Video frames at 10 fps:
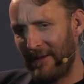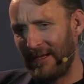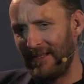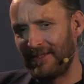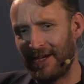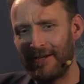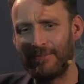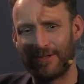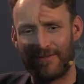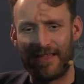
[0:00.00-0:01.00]
In
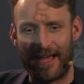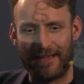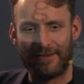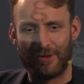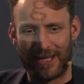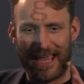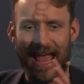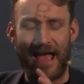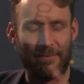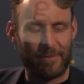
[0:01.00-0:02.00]
terms of that
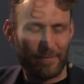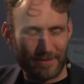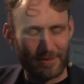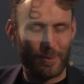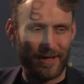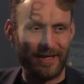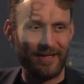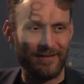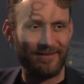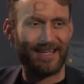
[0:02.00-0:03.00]
gap
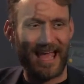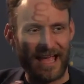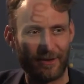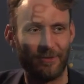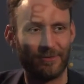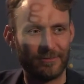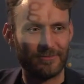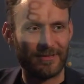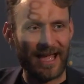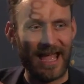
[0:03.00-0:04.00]
between Kaggle
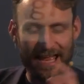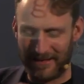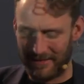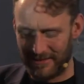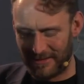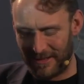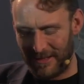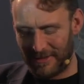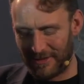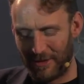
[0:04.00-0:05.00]
and
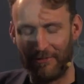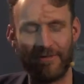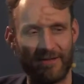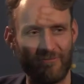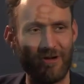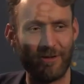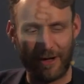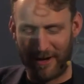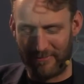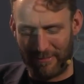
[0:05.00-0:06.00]
solving
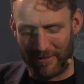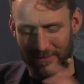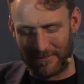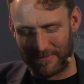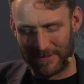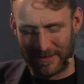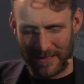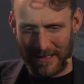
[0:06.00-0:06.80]
real-life problems,